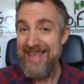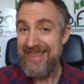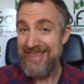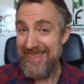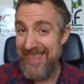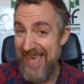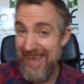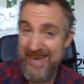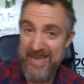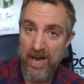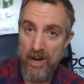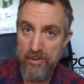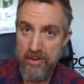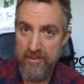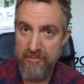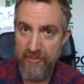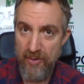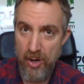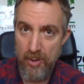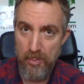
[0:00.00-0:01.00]
They're the only
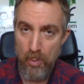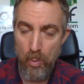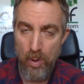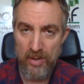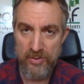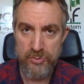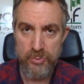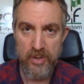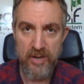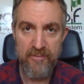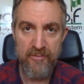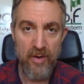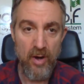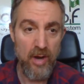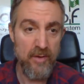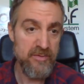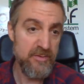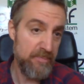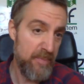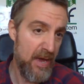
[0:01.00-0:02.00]
firm at one
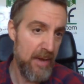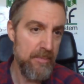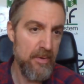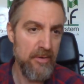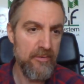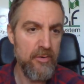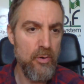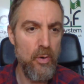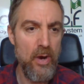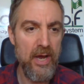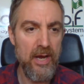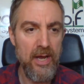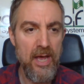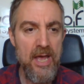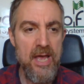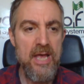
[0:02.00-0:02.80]
twenty-fives. Better move quick.